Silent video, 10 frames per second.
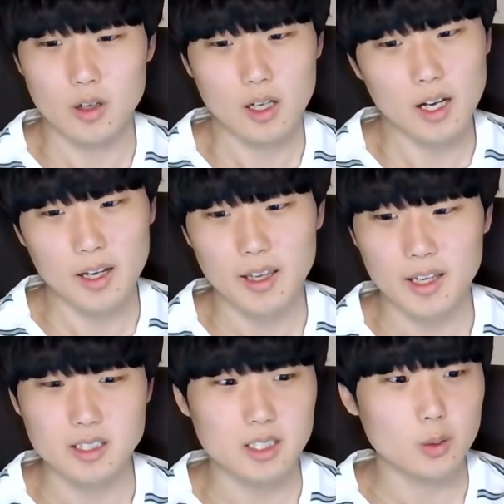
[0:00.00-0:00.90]
I
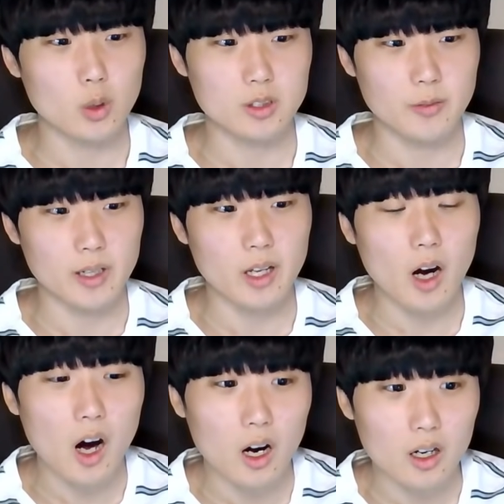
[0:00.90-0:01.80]
guess it was very
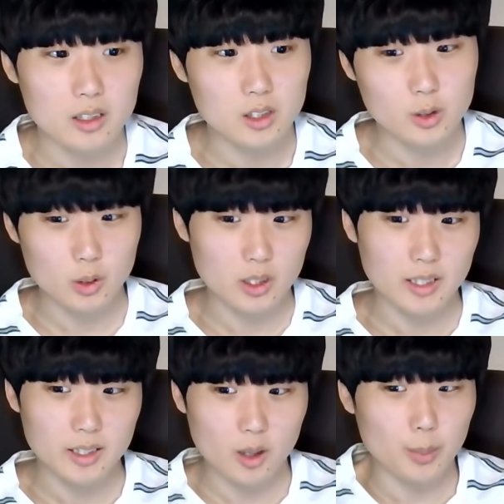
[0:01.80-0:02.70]
hard to clean
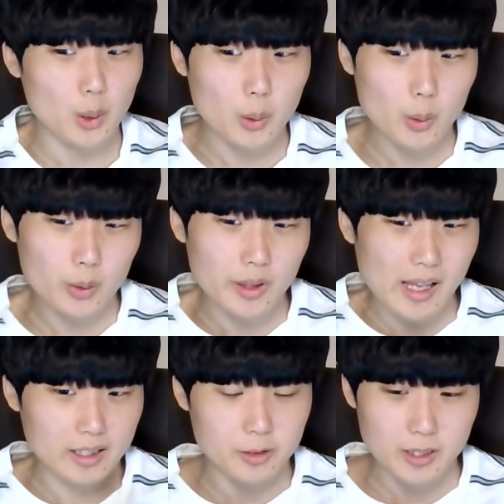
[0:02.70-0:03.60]
up all that
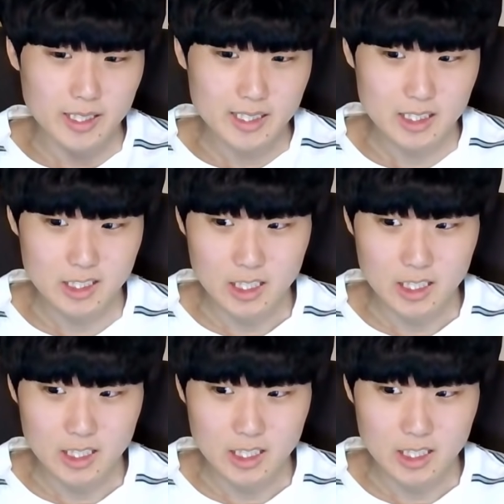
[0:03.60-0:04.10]
trash.